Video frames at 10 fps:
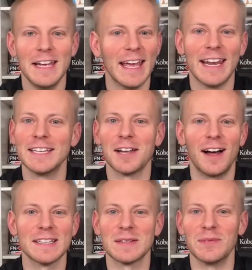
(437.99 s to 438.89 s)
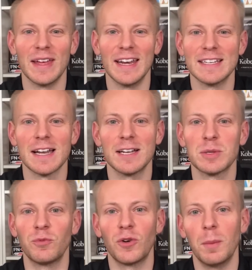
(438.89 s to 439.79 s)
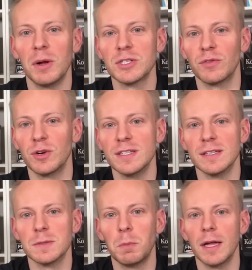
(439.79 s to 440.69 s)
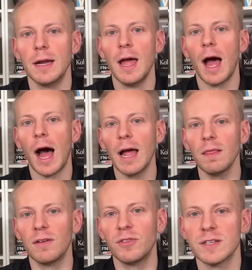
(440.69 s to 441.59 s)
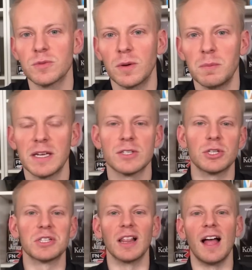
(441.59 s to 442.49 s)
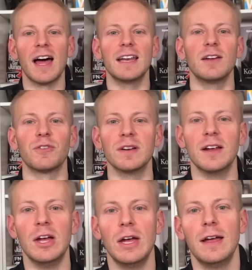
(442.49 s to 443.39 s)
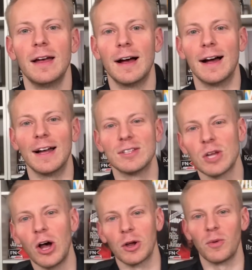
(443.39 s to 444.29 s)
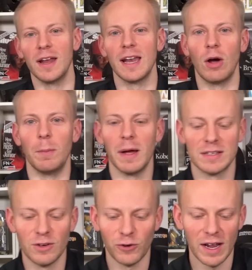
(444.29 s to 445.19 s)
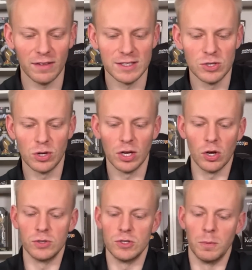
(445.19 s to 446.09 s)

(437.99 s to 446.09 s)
It is awesome. And it's awesome for a bunch of reasons. But I love this one because there's a lot of different talk right now about different outlets you can go to.